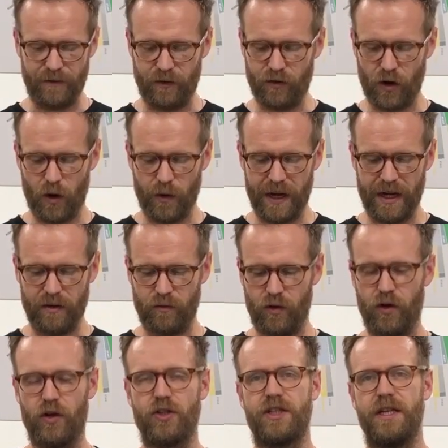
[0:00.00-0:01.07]
of growing,
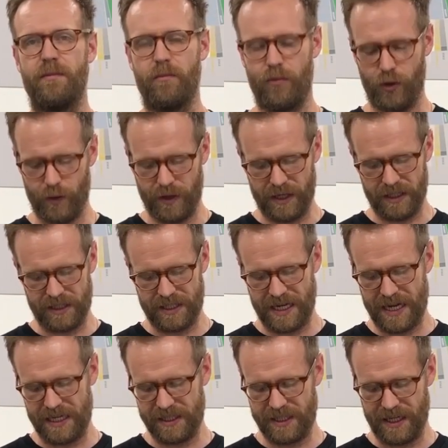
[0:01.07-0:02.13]
roasting, brewing and
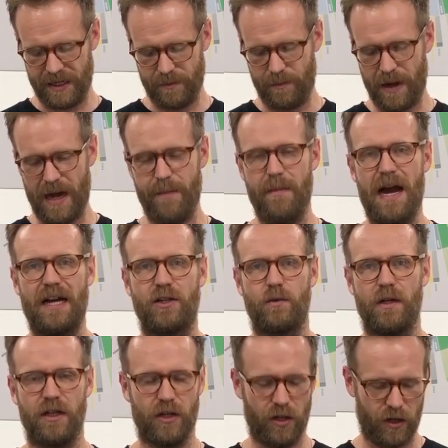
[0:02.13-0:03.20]
tasting by
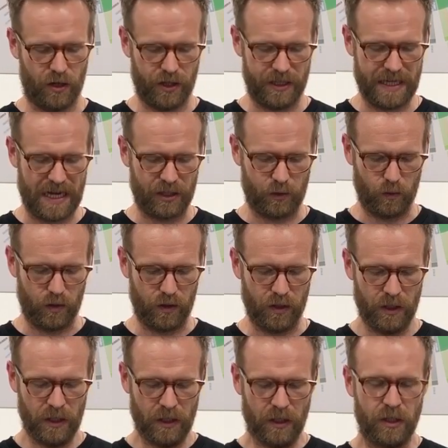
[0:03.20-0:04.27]
Maxwell Colonna-Dashwood.
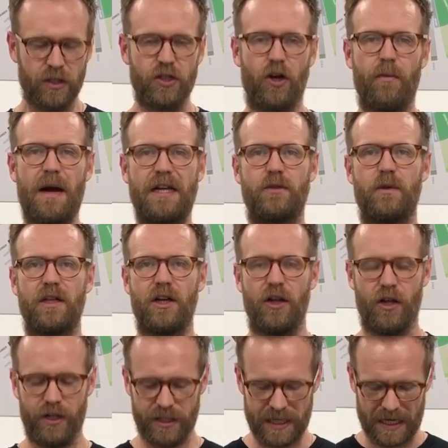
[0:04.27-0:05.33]
So Maxwell
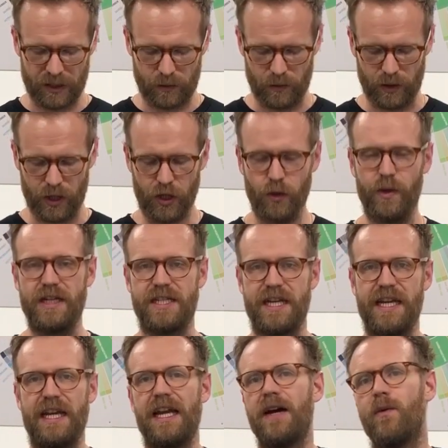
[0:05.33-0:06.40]
Colonna-Dashwood, who is
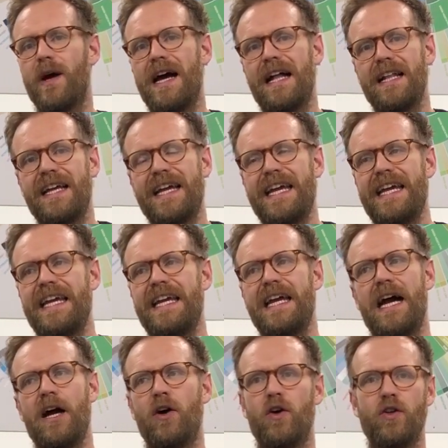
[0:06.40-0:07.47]
he? Well,
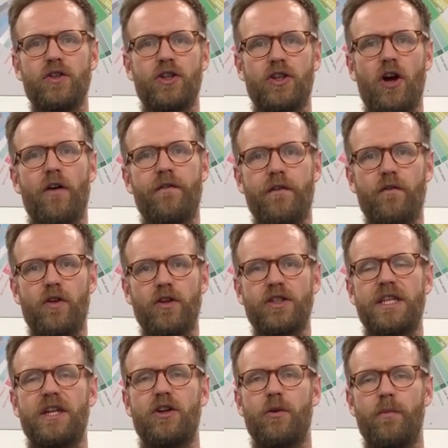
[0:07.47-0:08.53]
he owns a coffee
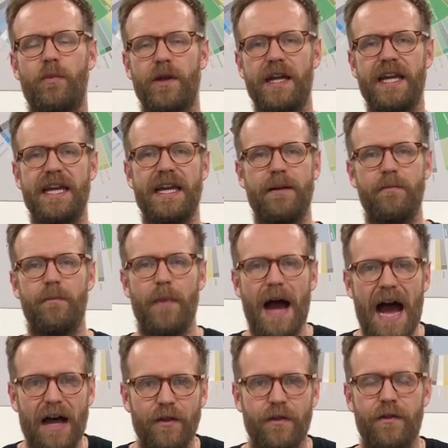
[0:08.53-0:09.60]
roasting company in
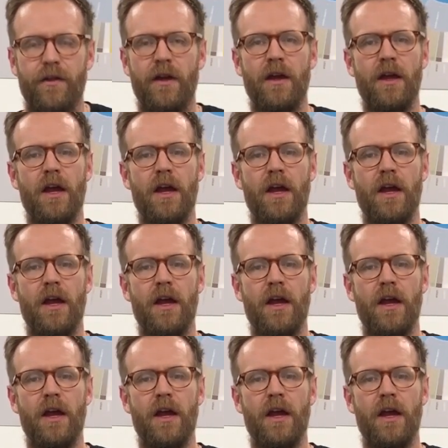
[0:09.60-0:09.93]
Bath,